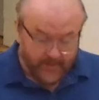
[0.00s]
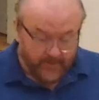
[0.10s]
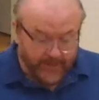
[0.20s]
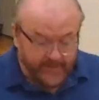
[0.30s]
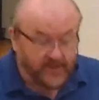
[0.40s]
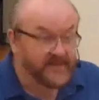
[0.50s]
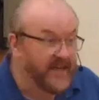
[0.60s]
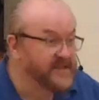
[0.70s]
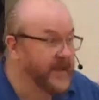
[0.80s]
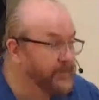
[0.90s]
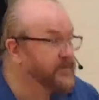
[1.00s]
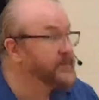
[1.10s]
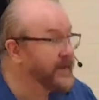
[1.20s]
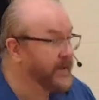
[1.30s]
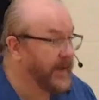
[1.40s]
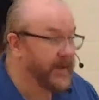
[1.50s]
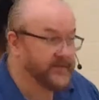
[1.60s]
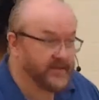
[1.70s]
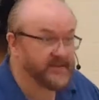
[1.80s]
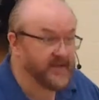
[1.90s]
right? So it's actually up to me
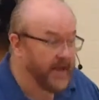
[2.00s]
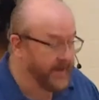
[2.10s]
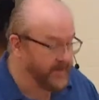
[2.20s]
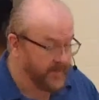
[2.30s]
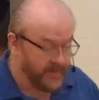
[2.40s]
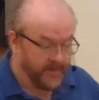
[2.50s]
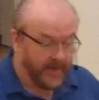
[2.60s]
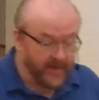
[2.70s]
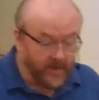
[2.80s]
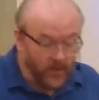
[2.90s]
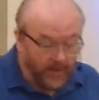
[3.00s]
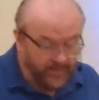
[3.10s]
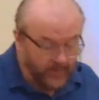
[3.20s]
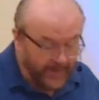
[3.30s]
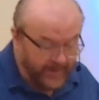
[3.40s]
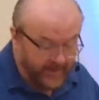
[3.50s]
to decide. I can go either way.